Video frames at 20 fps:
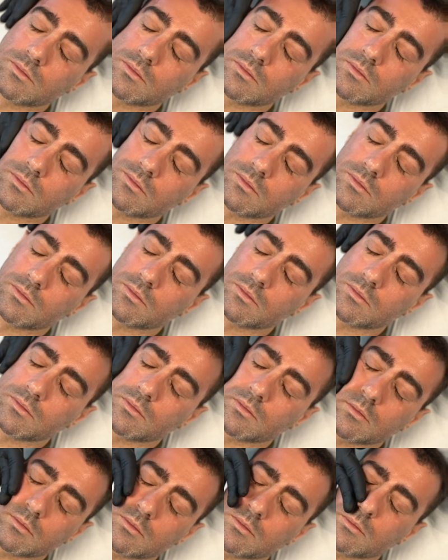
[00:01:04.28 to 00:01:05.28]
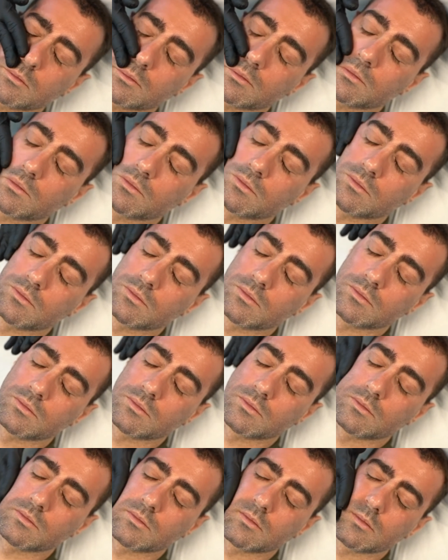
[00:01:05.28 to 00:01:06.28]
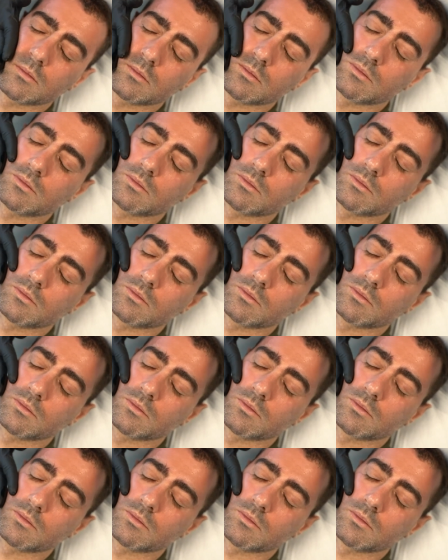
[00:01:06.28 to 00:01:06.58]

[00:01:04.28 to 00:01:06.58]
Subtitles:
[no speech]